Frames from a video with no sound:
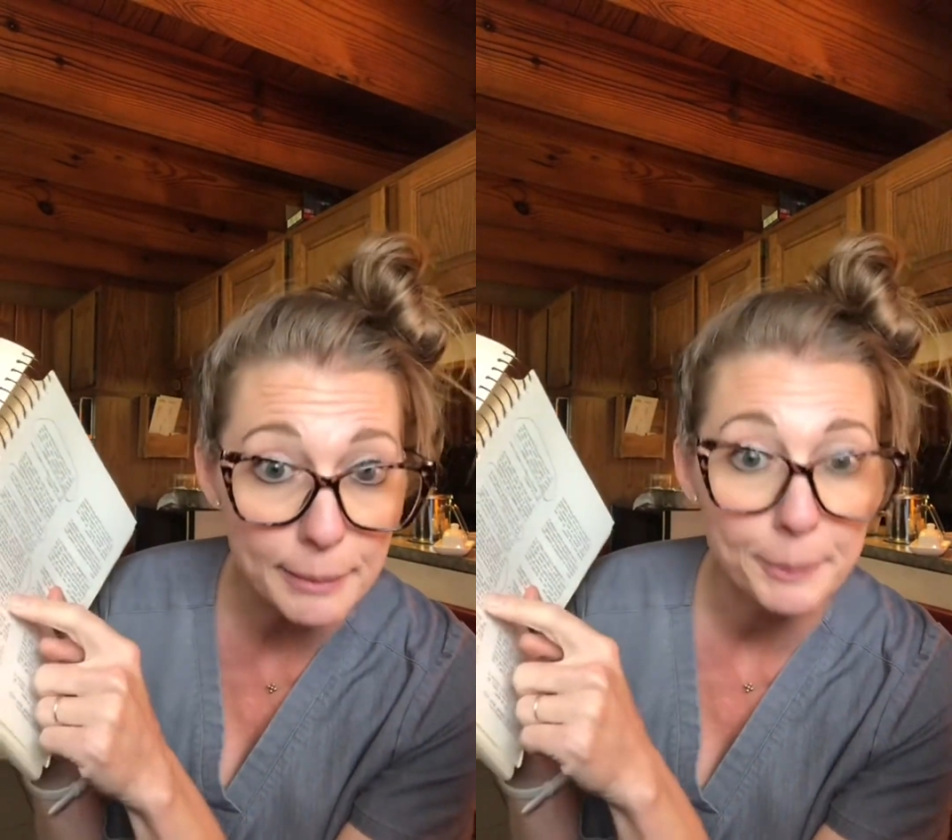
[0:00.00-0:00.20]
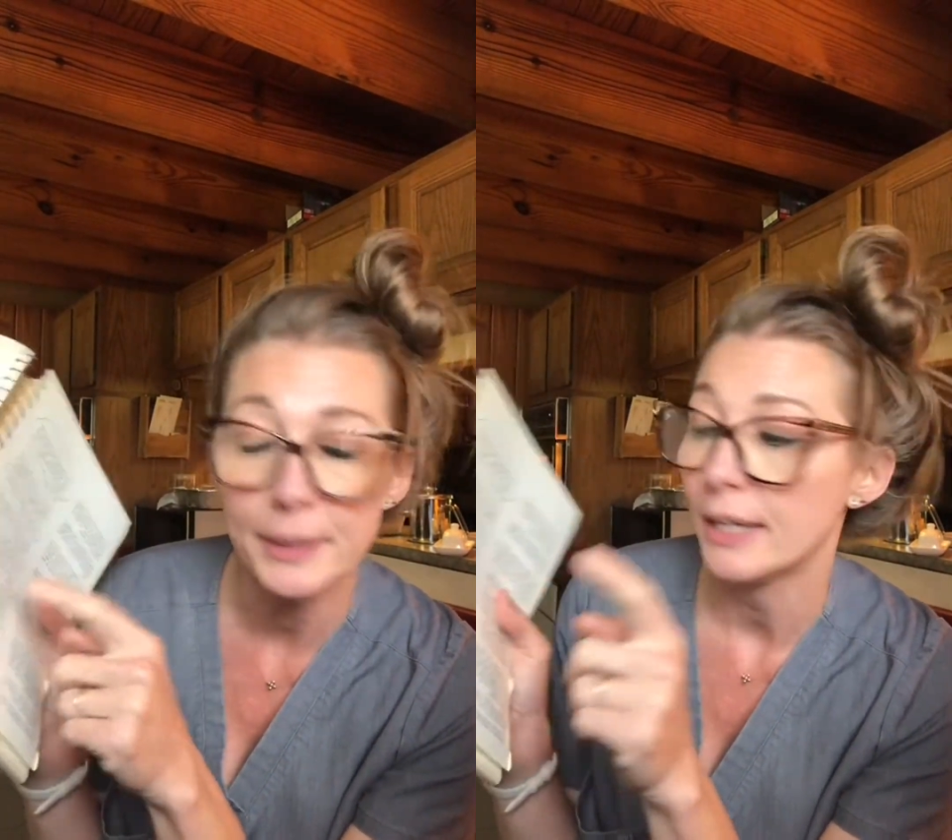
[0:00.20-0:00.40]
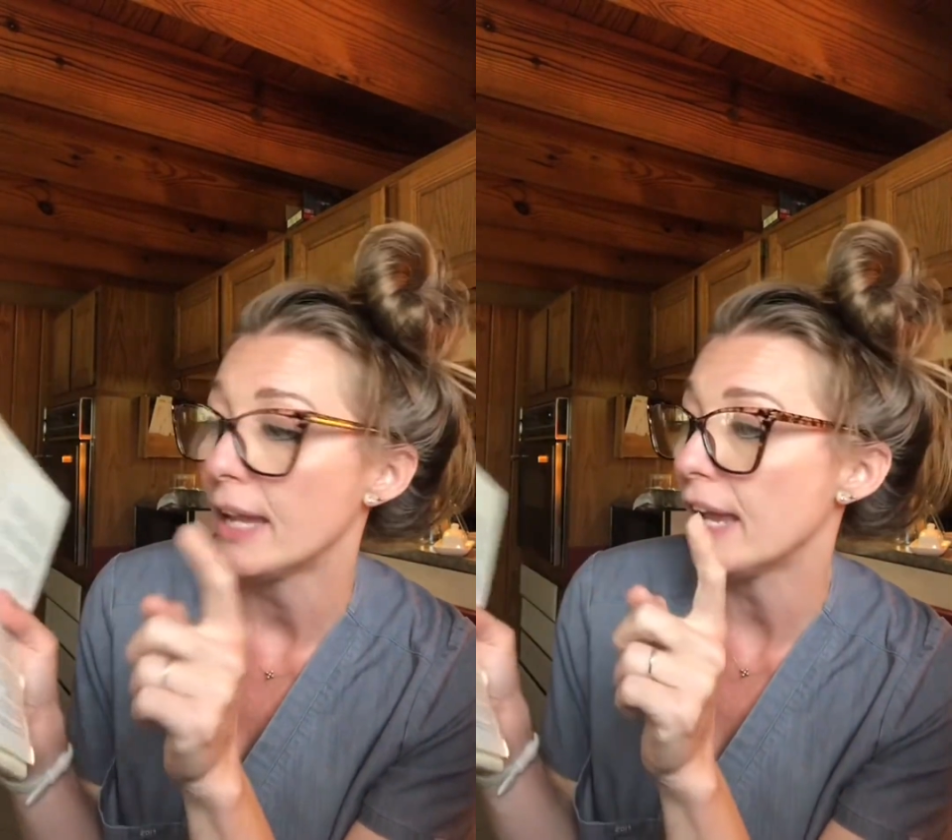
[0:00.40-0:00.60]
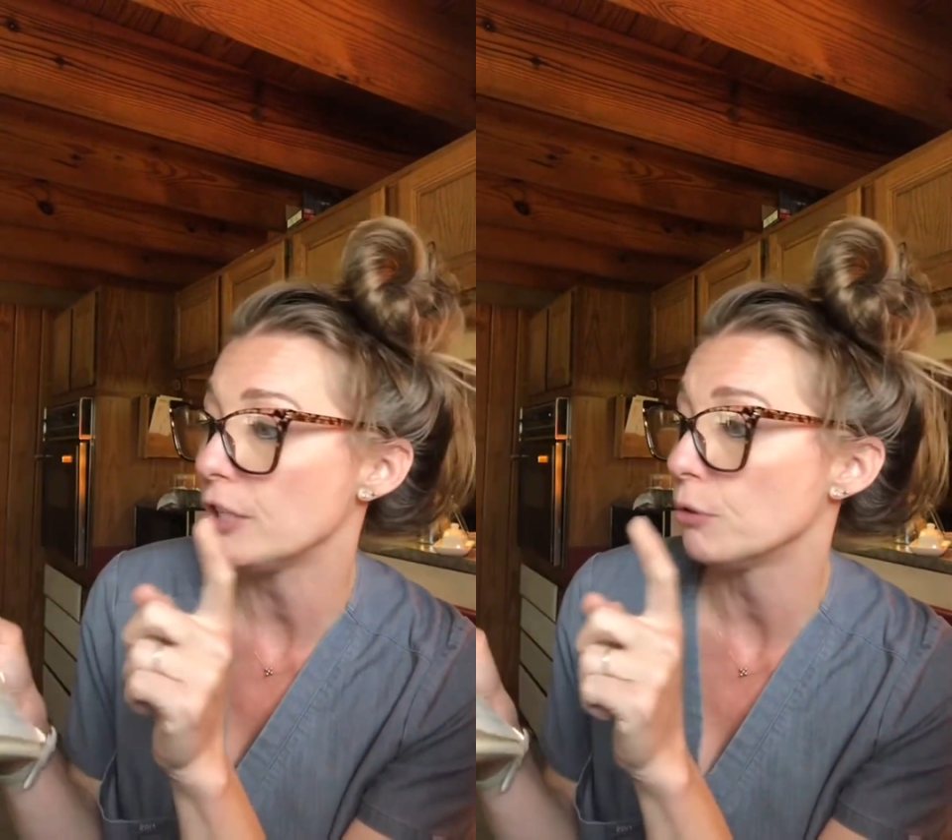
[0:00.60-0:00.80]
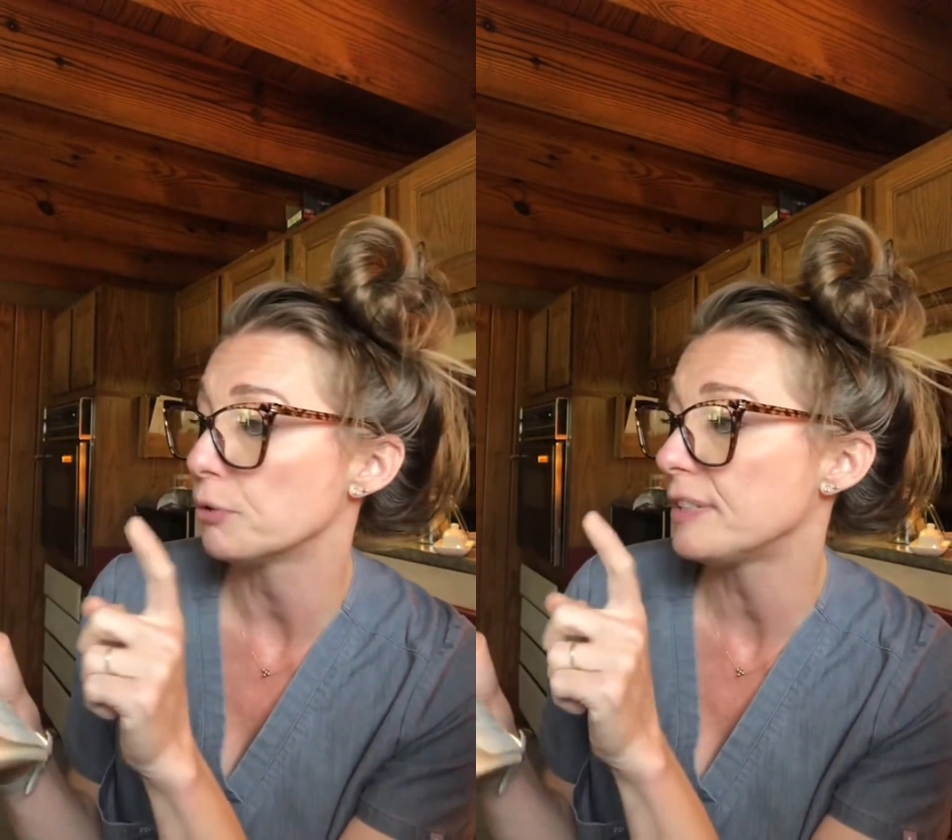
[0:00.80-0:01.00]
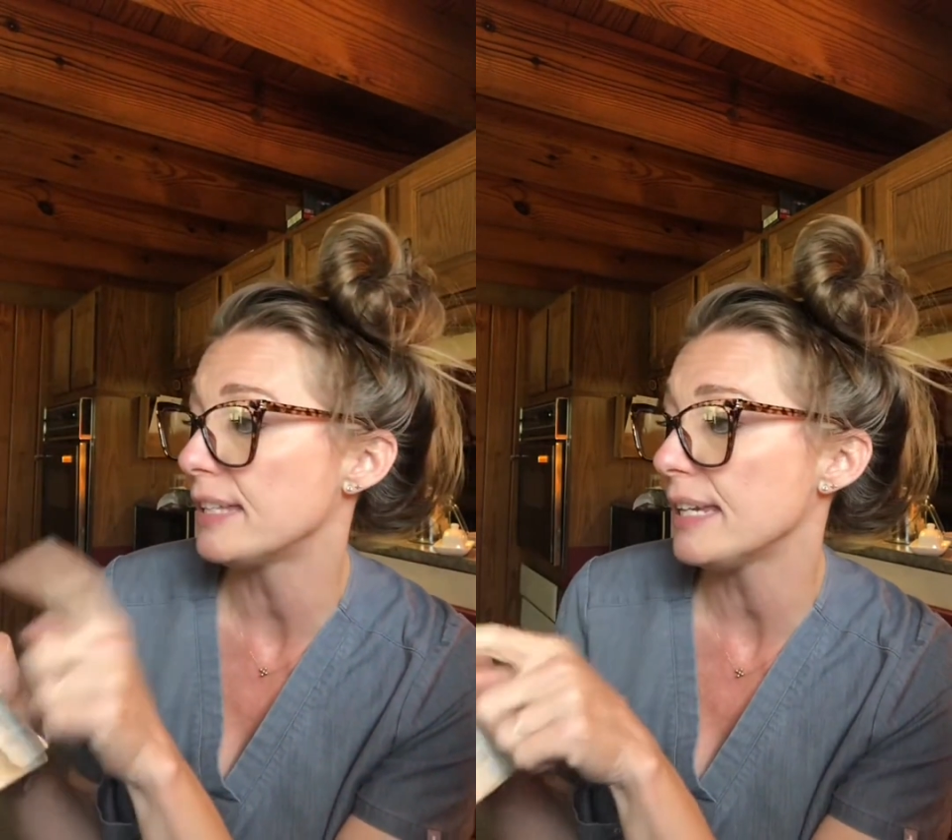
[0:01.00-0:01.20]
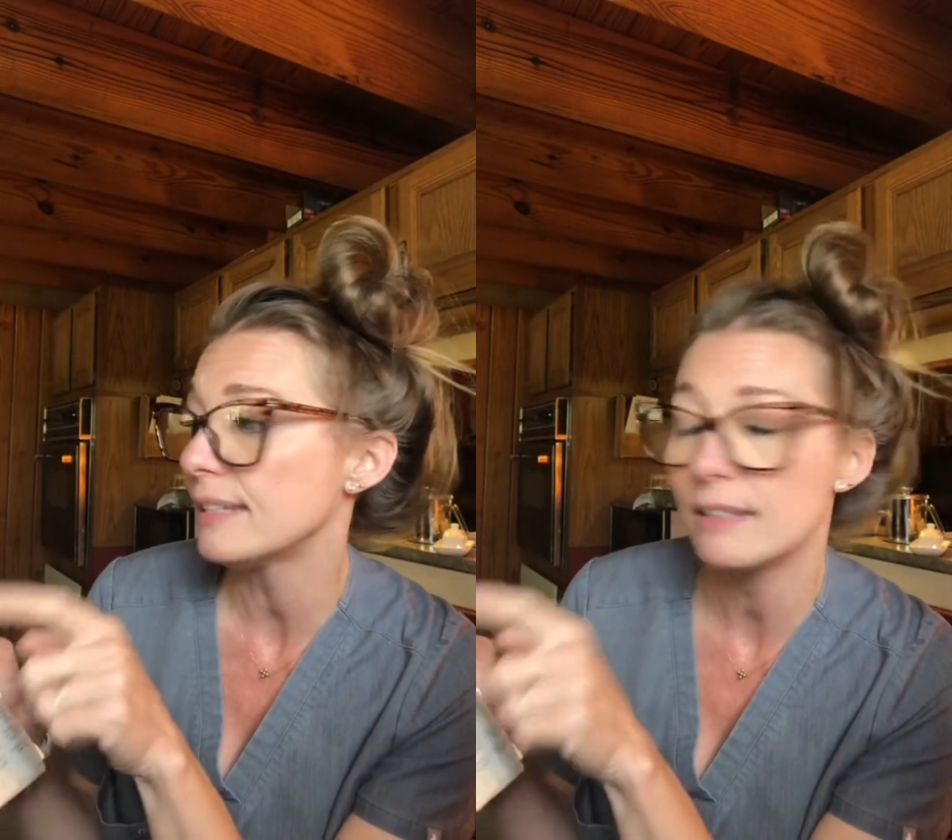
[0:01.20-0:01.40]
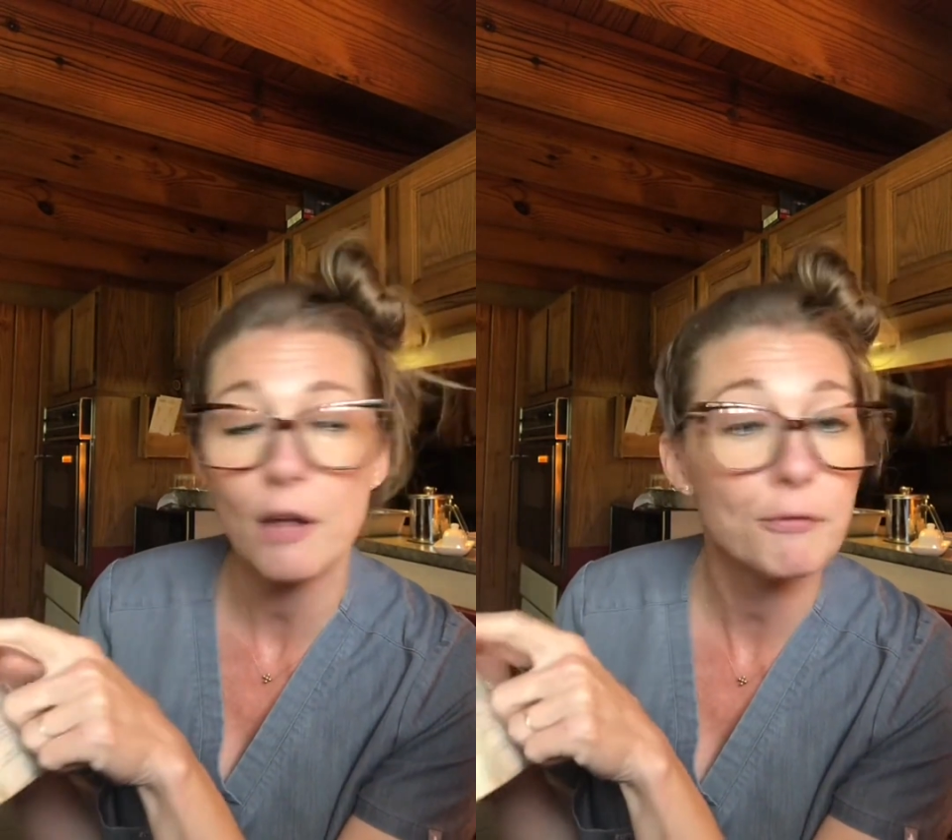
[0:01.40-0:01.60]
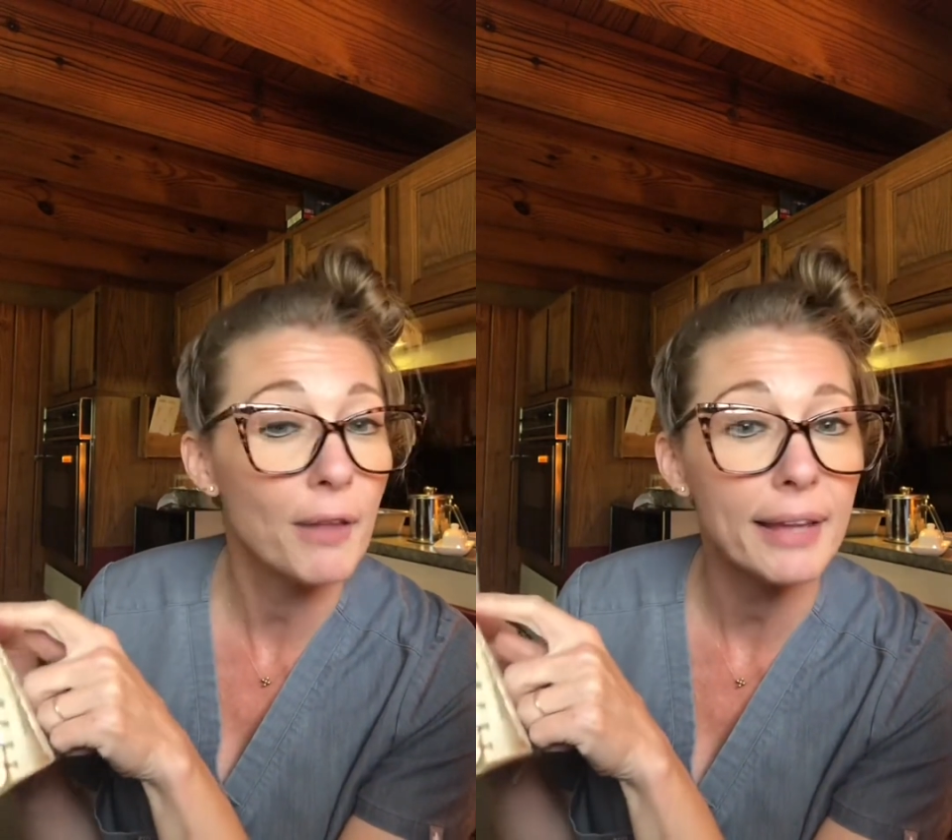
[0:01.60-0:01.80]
and you'll see stuff like this